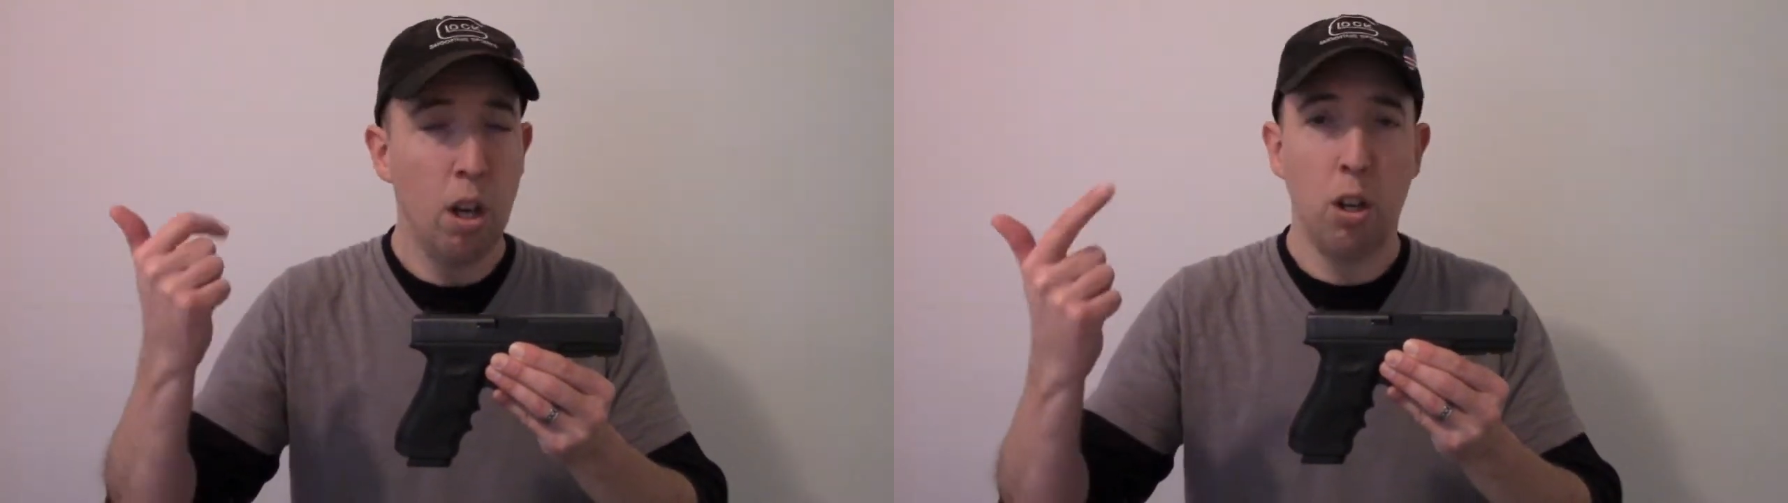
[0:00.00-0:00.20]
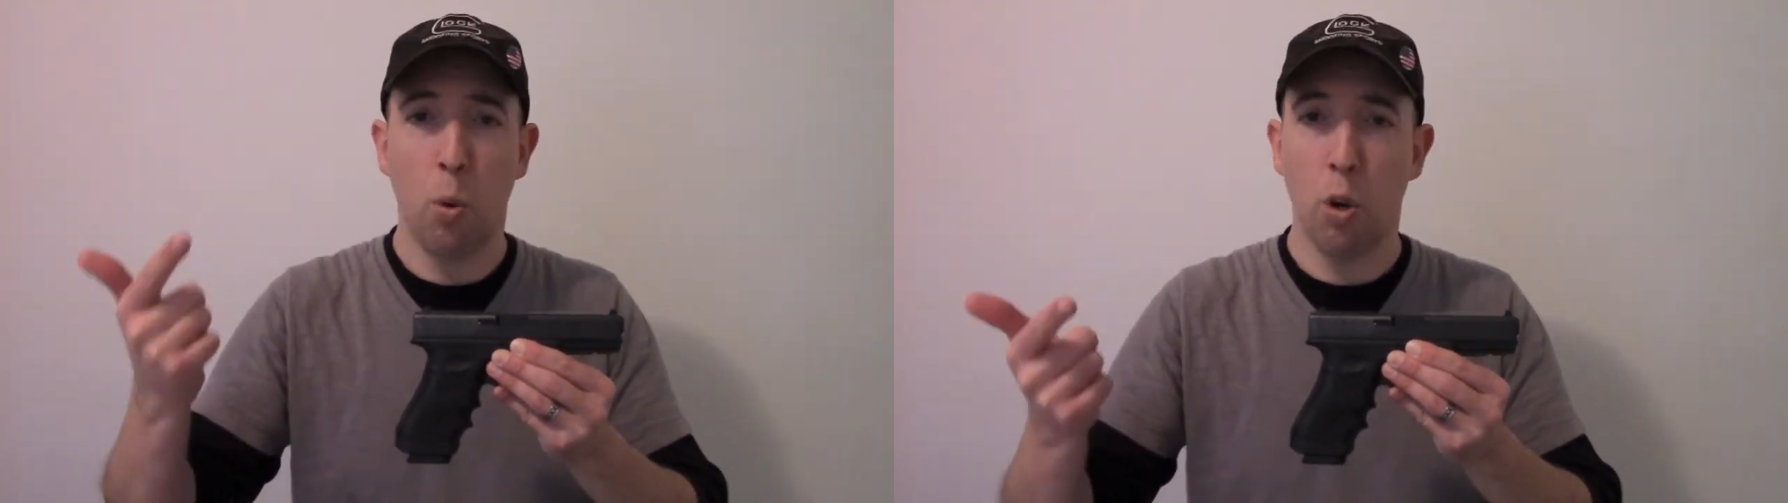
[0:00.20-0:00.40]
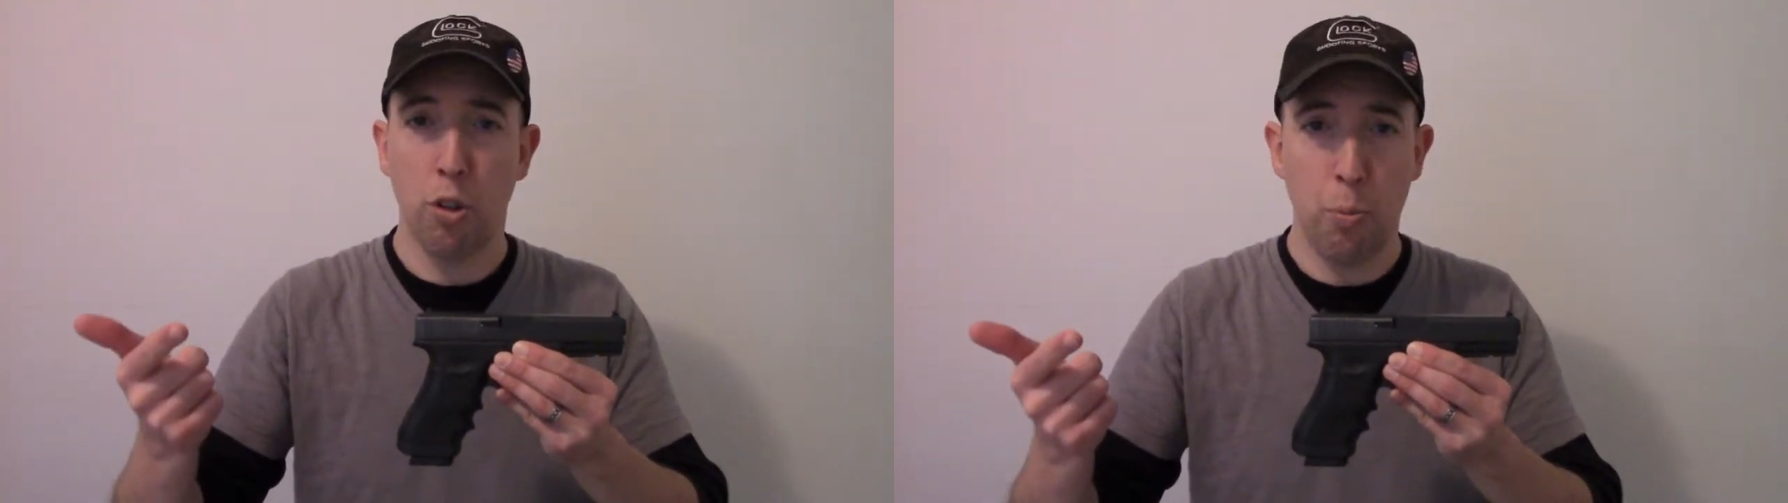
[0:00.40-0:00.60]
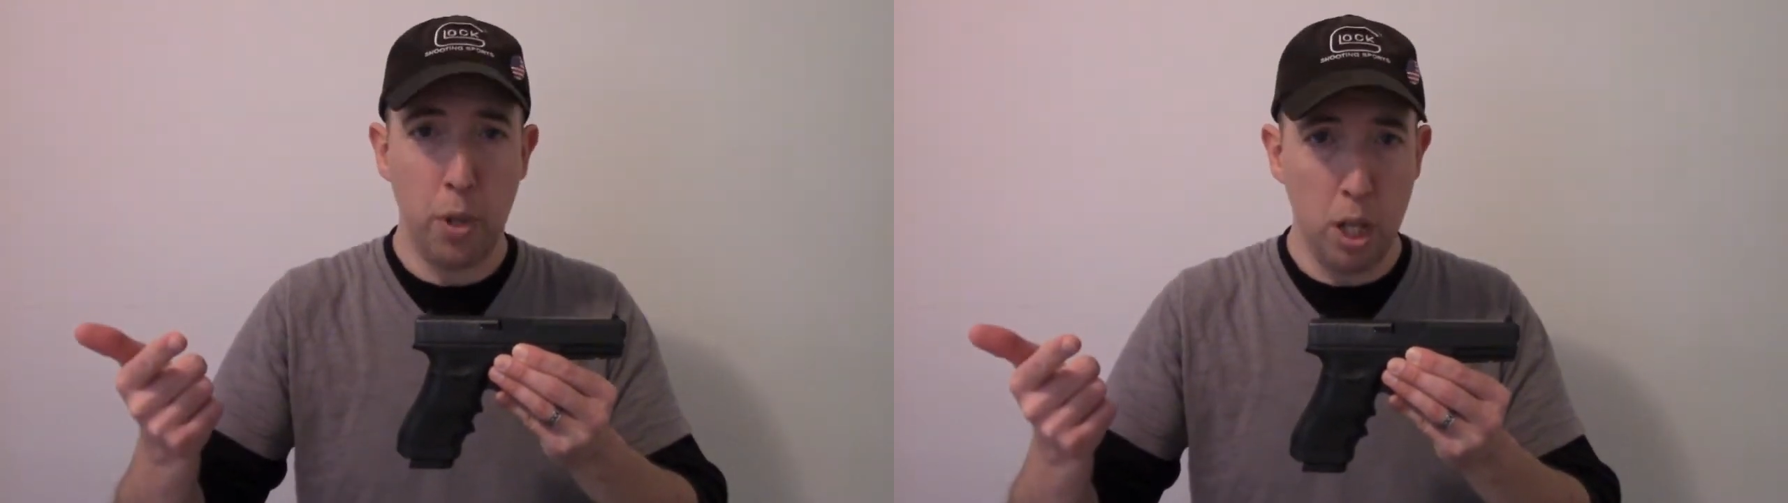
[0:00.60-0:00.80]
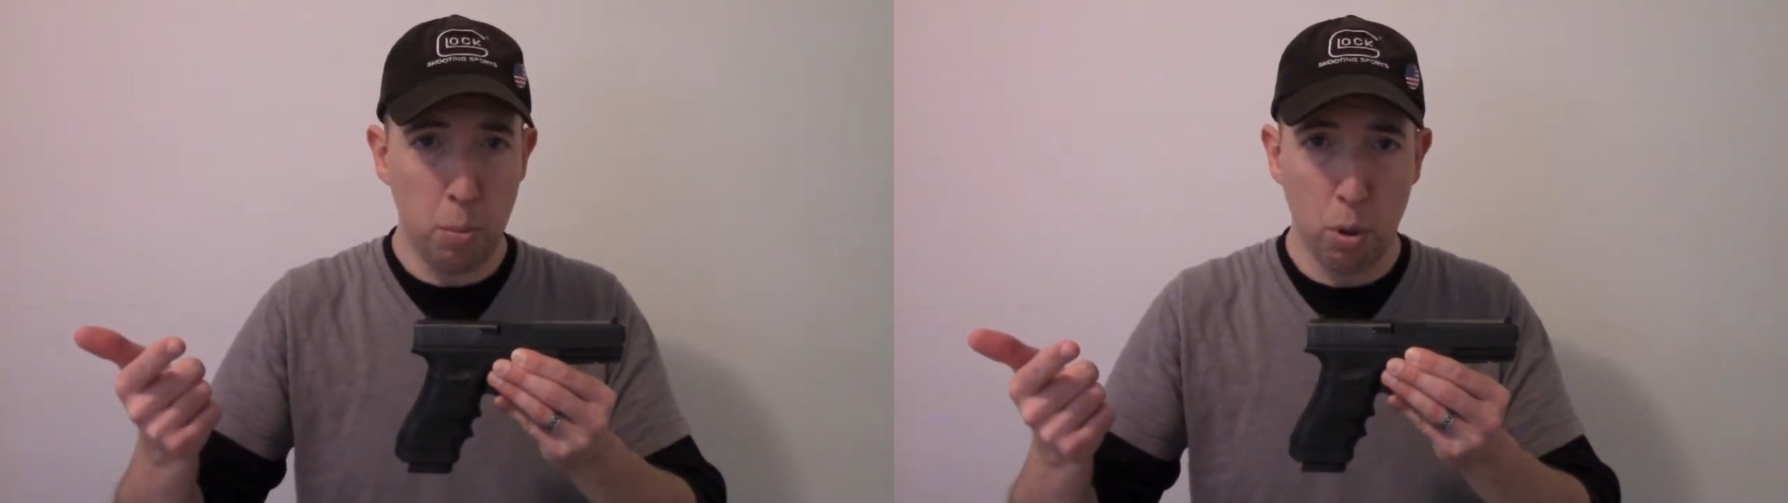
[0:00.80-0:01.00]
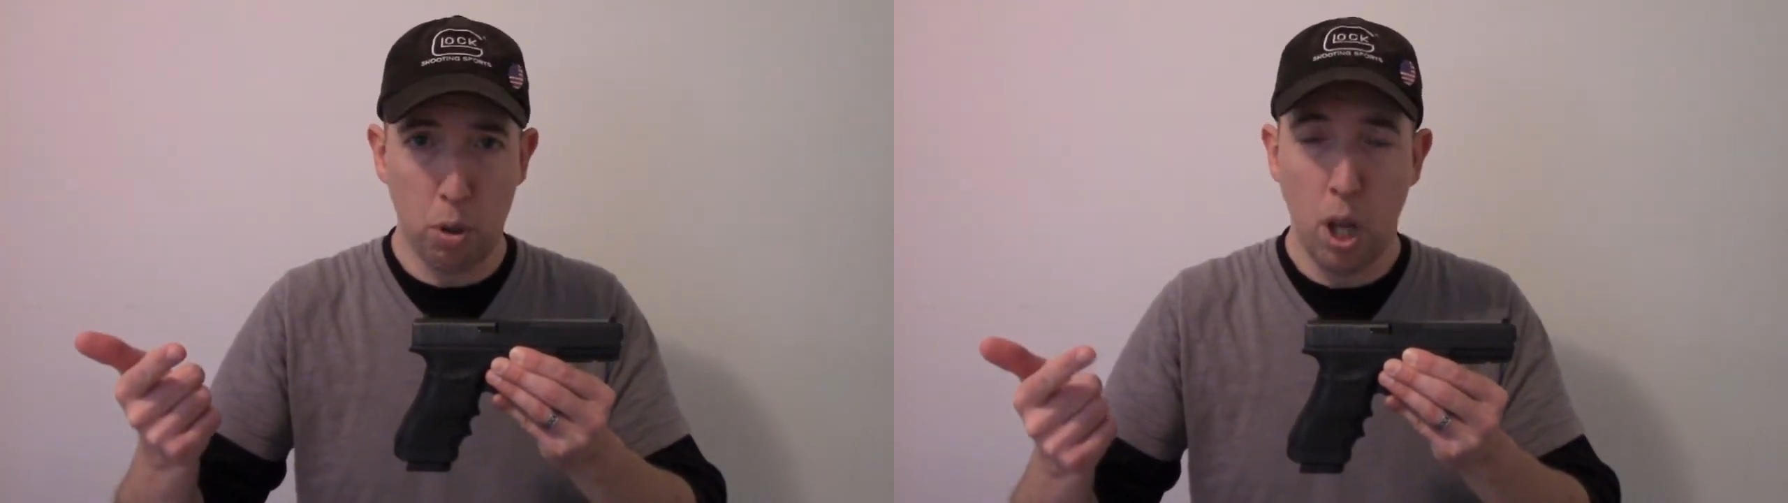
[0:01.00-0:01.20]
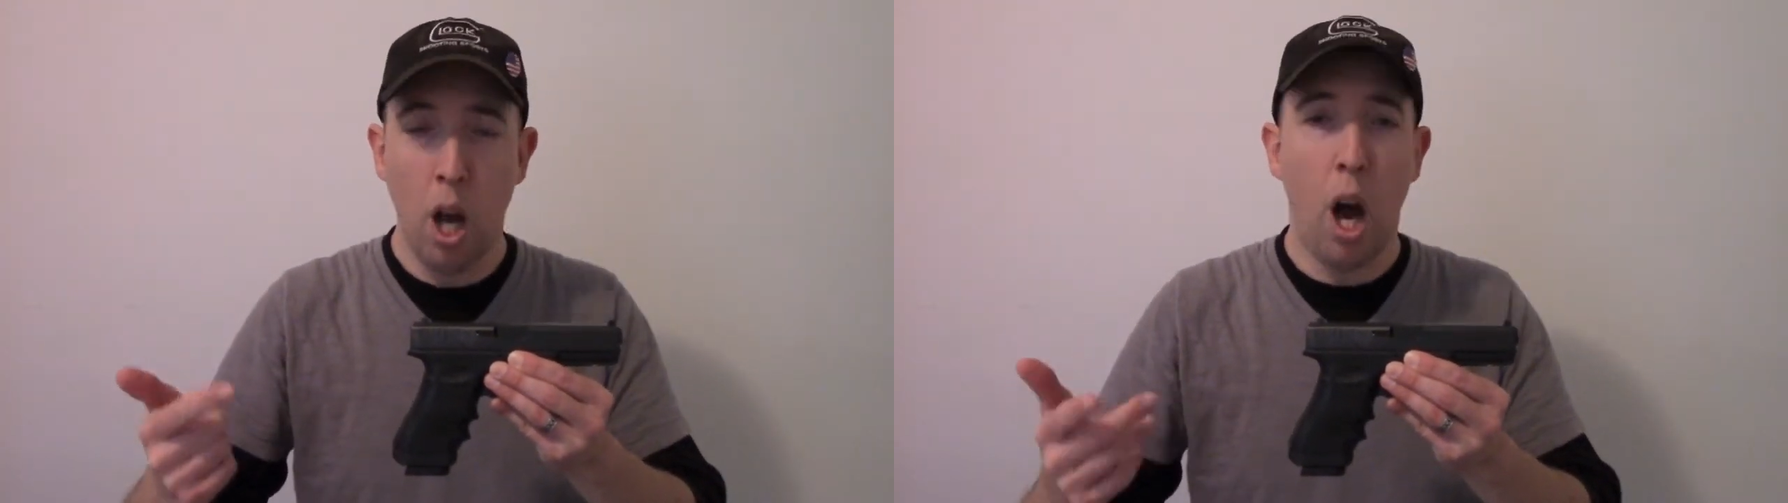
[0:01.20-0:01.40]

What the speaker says: towards people.